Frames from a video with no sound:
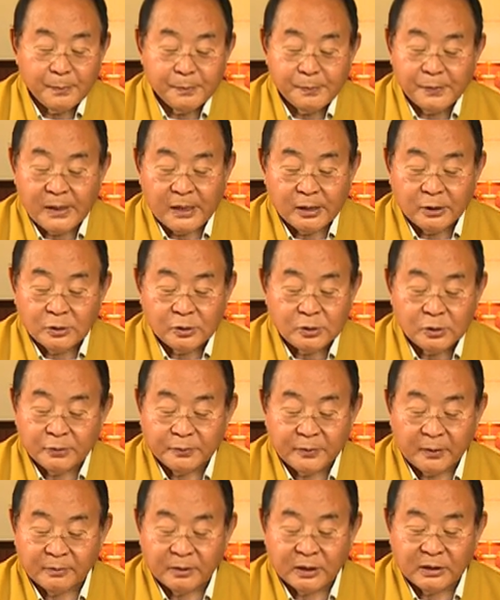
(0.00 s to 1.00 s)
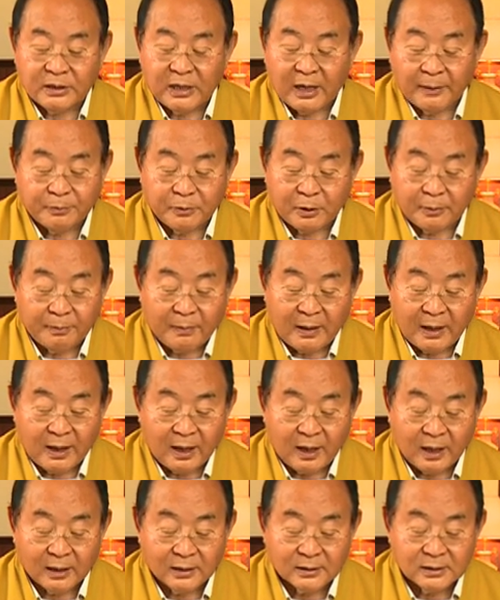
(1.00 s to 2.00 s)
pray to you from the depth of my
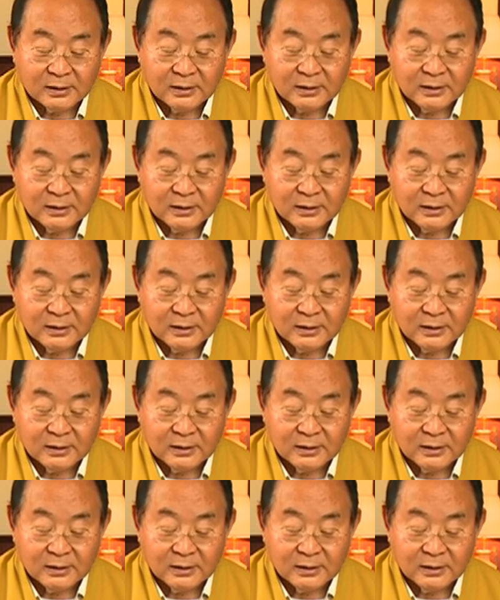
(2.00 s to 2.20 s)
heart